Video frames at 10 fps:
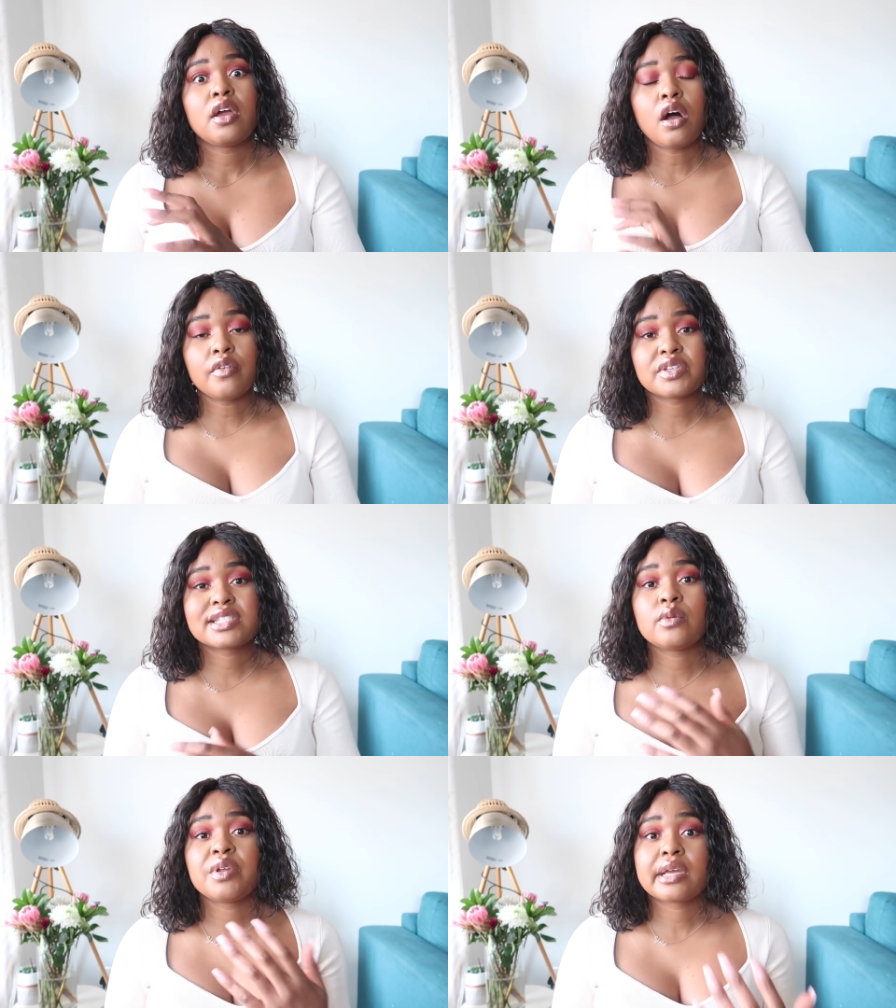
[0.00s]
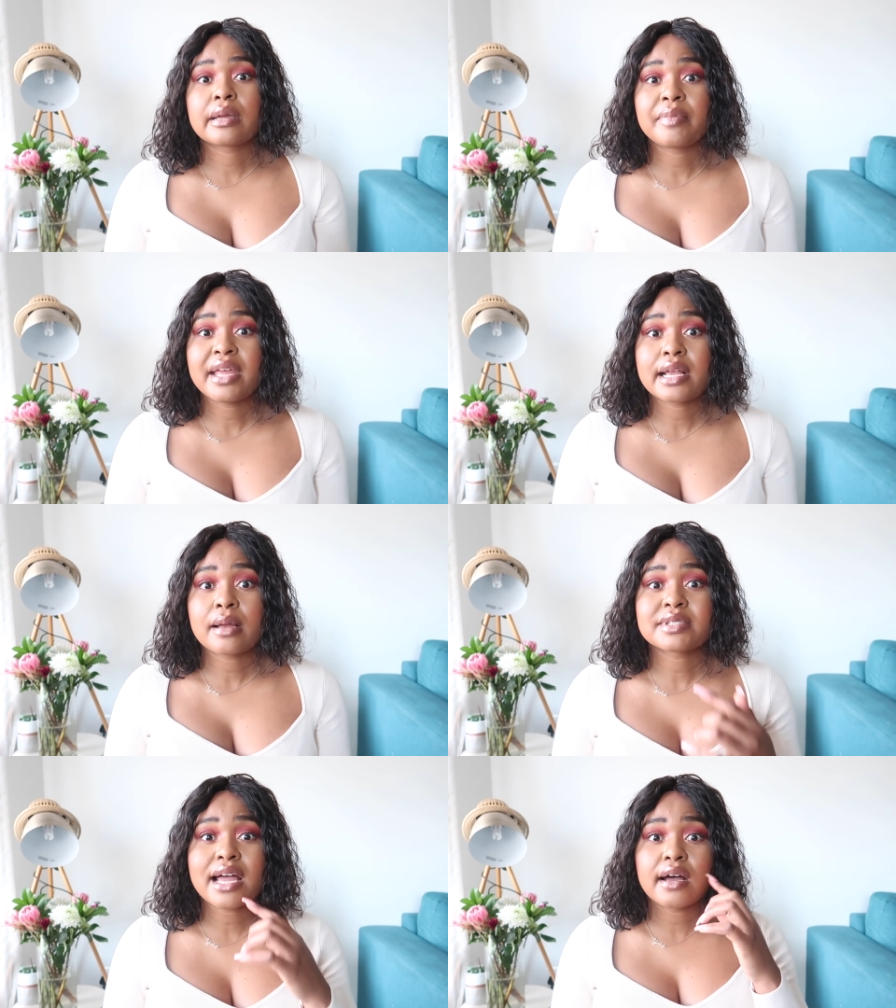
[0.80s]
obviously when a campaign
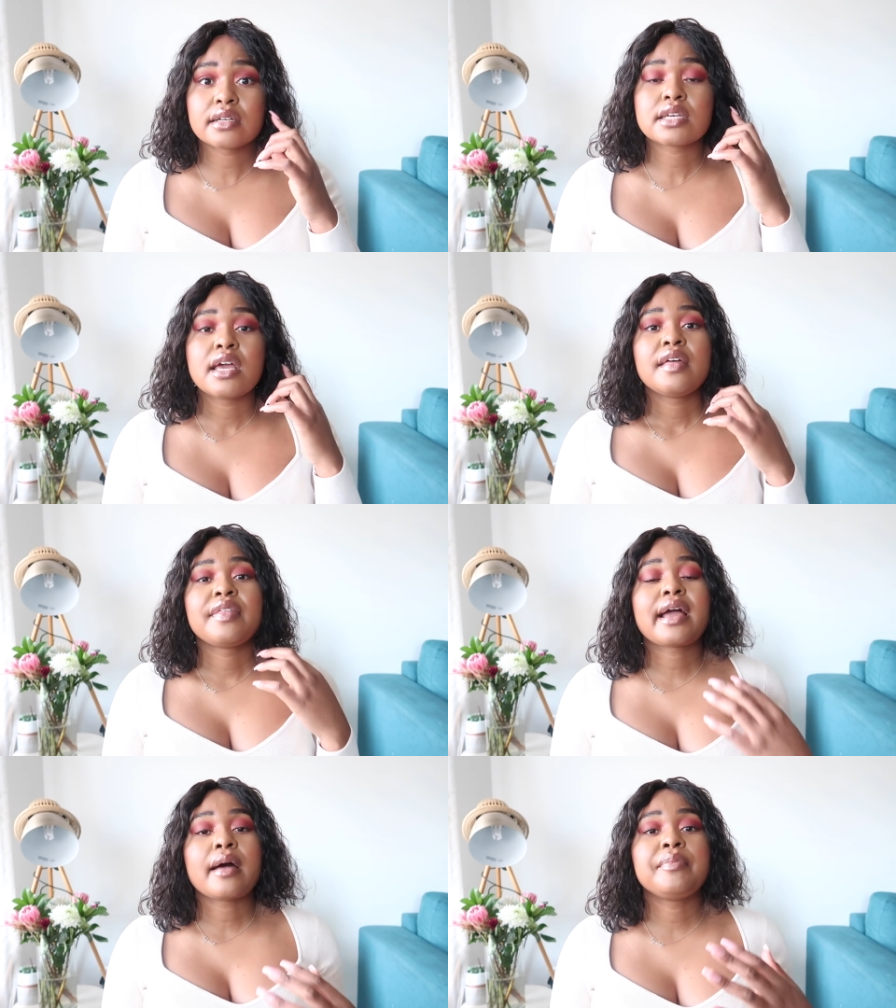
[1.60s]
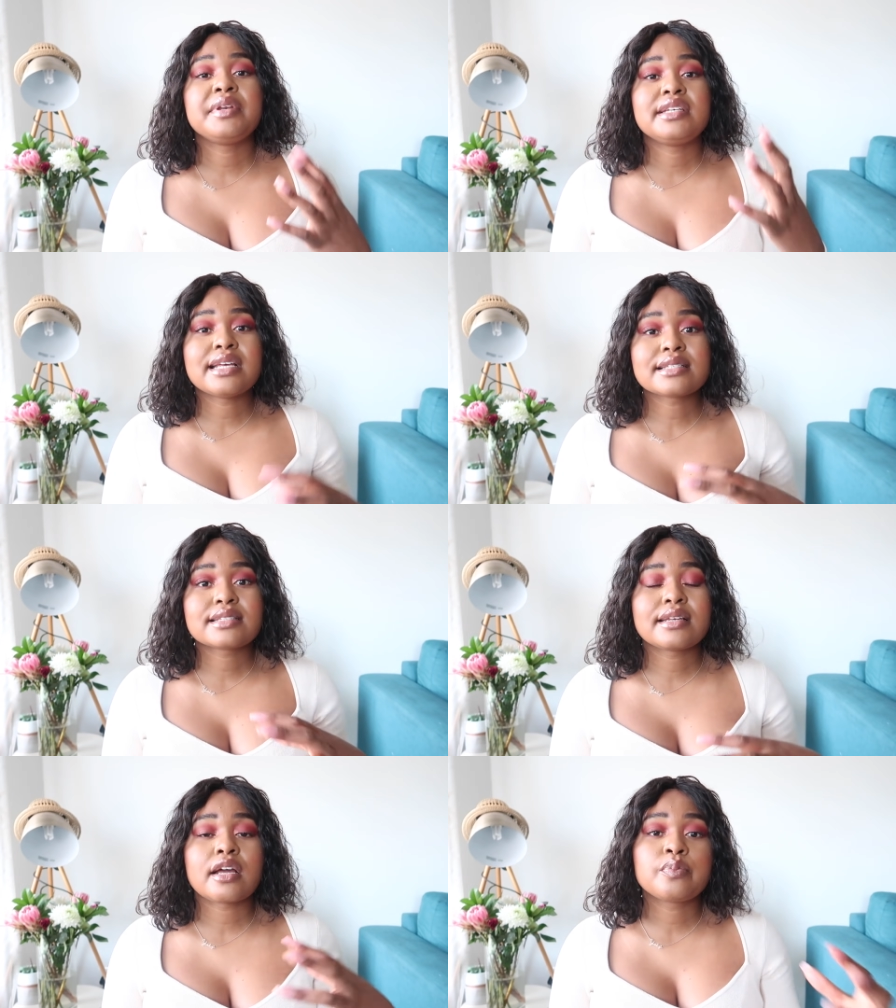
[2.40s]
comes out, the company does
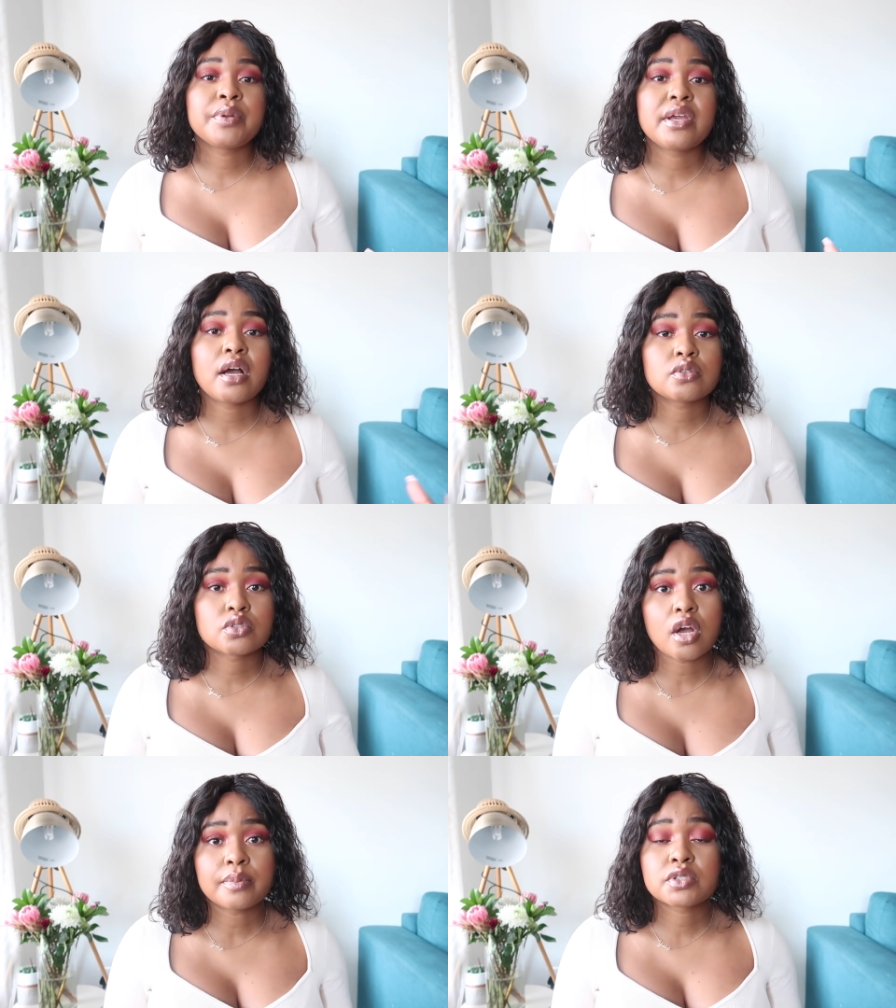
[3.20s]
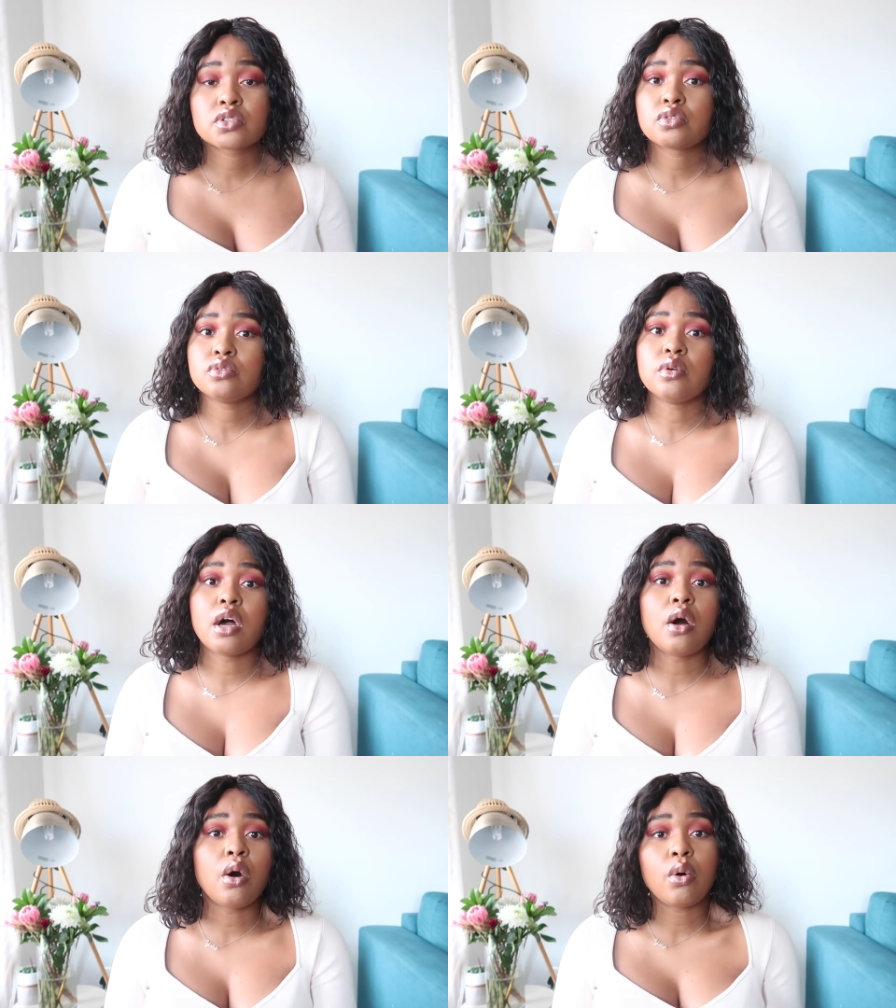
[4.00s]
send out P R drops to
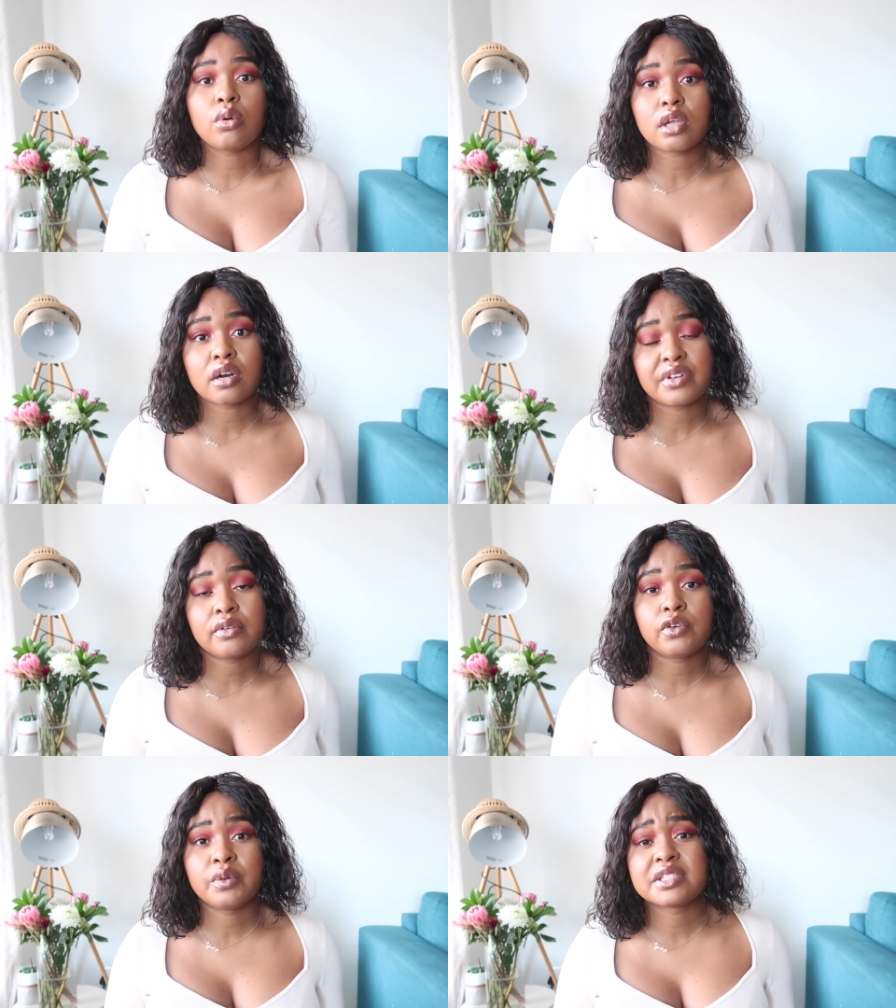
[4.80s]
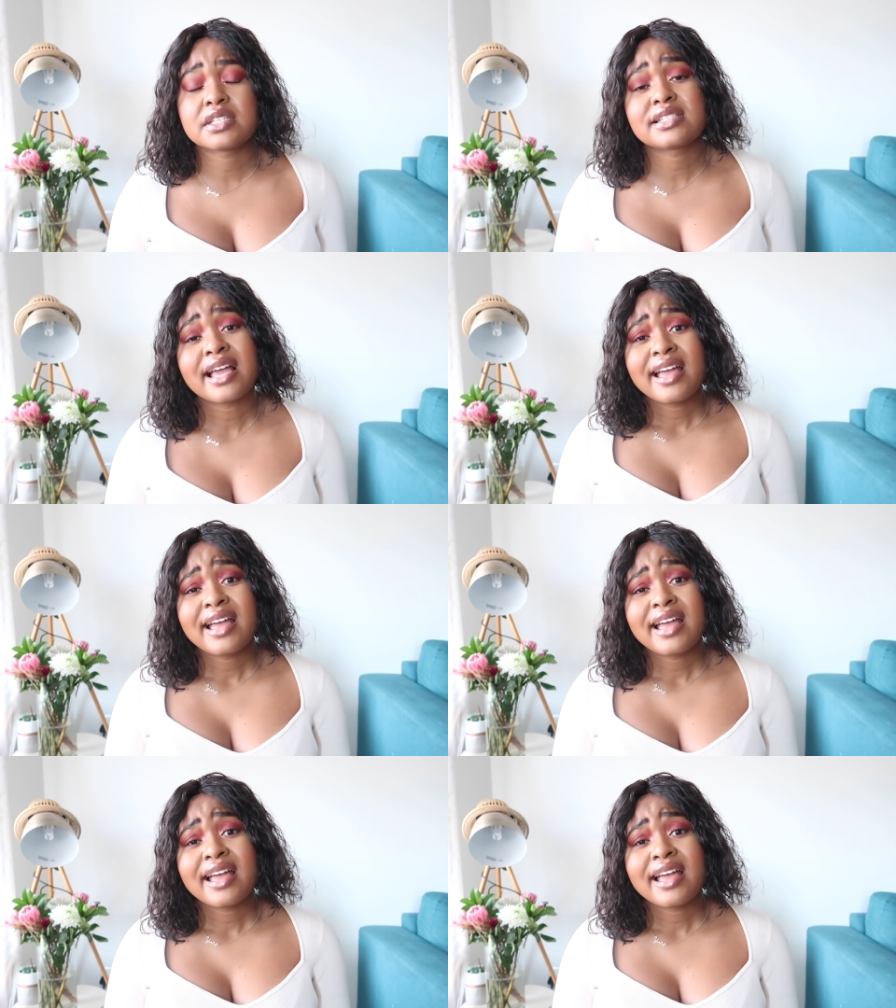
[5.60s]
a whole lot of influencers,